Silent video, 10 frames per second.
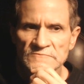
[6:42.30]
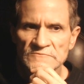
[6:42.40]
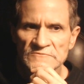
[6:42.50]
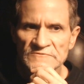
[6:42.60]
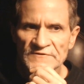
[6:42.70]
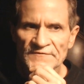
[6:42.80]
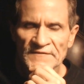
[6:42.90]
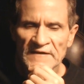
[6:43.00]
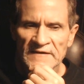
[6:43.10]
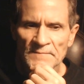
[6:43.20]
the
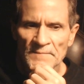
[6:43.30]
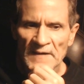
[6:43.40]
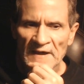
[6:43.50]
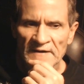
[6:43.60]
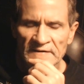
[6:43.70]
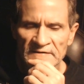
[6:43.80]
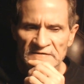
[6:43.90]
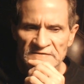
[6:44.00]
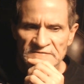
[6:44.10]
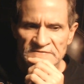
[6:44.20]
thing about it
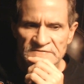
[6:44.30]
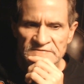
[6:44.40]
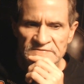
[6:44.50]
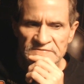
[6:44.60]
is,